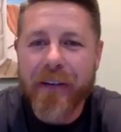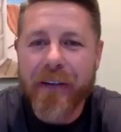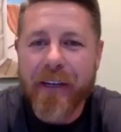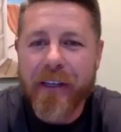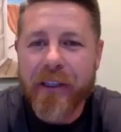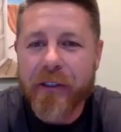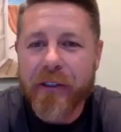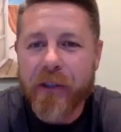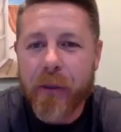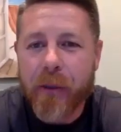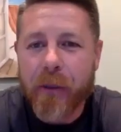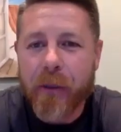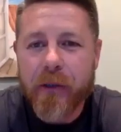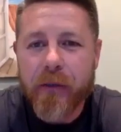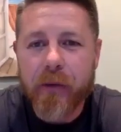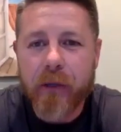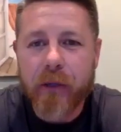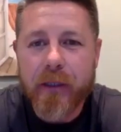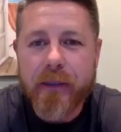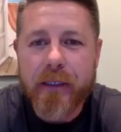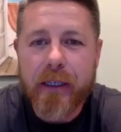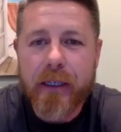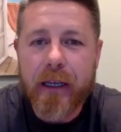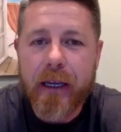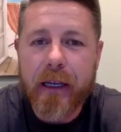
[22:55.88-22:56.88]
you so much,
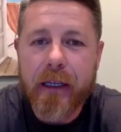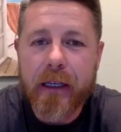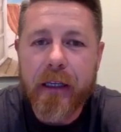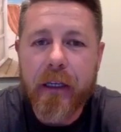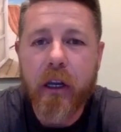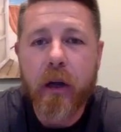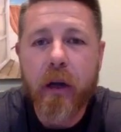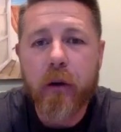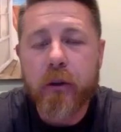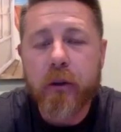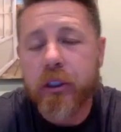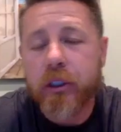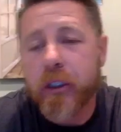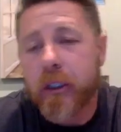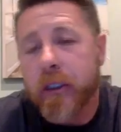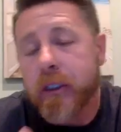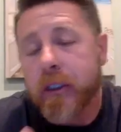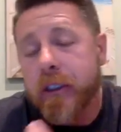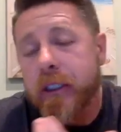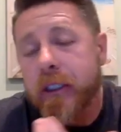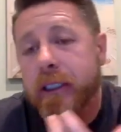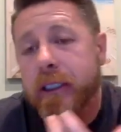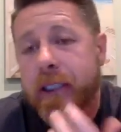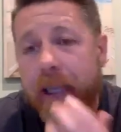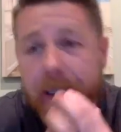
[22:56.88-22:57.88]
Valencia.
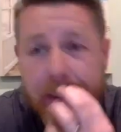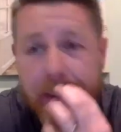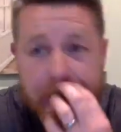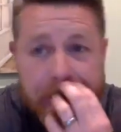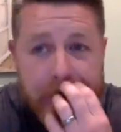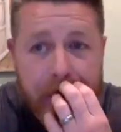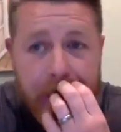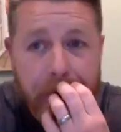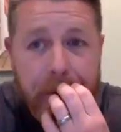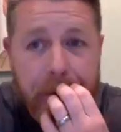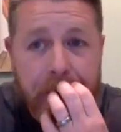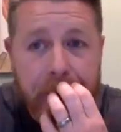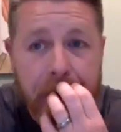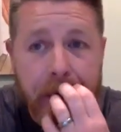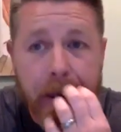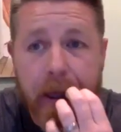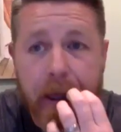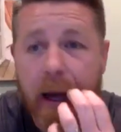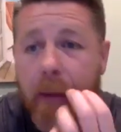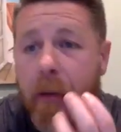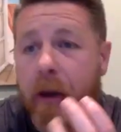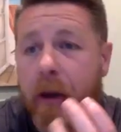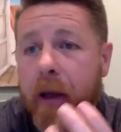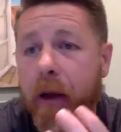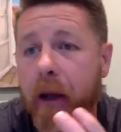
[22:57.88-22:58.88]
She said something there.
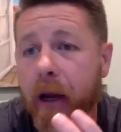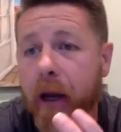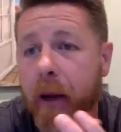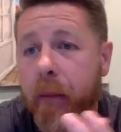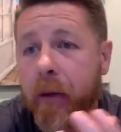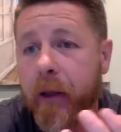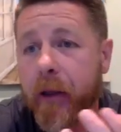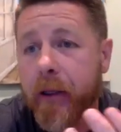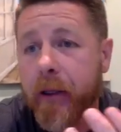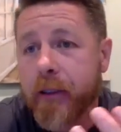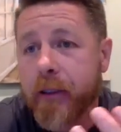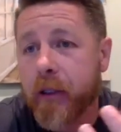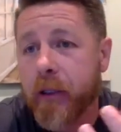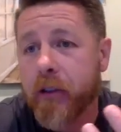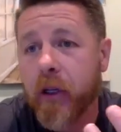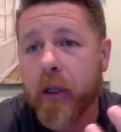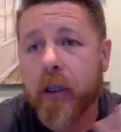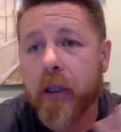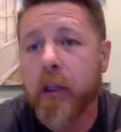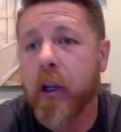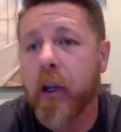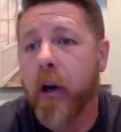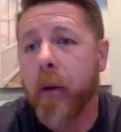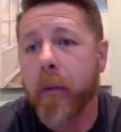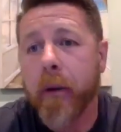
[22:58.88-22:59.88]
I'm gonna touch on.
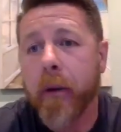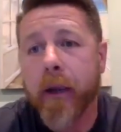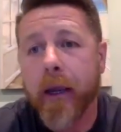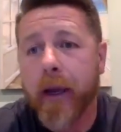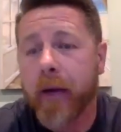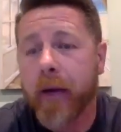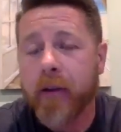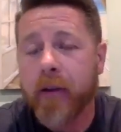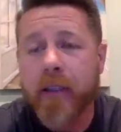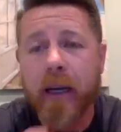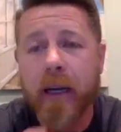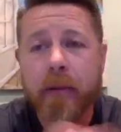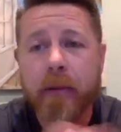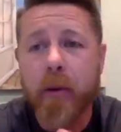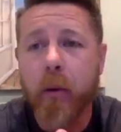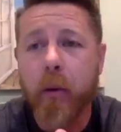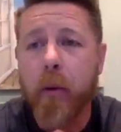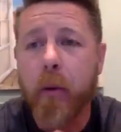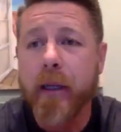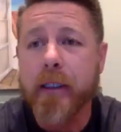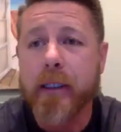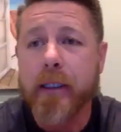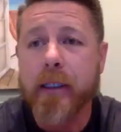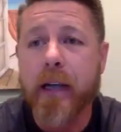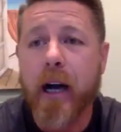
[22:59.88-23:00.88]
You know me. Every time someone
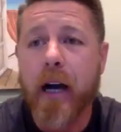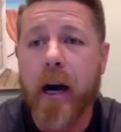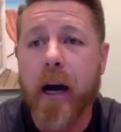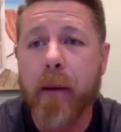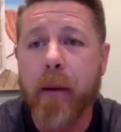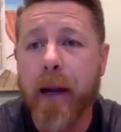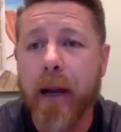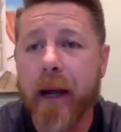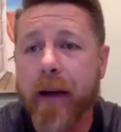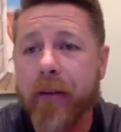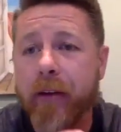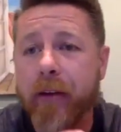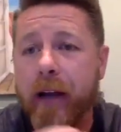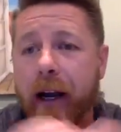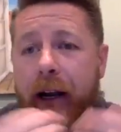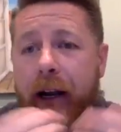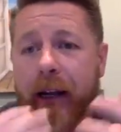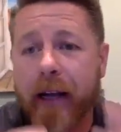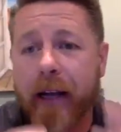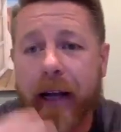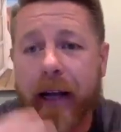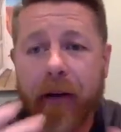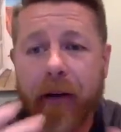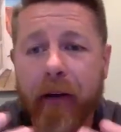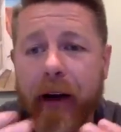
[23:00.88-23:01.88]
makes a comment, I've got to
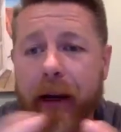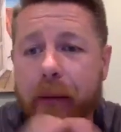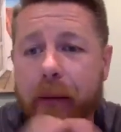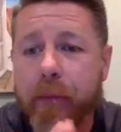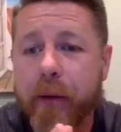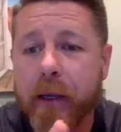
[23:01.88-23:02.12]
kind of like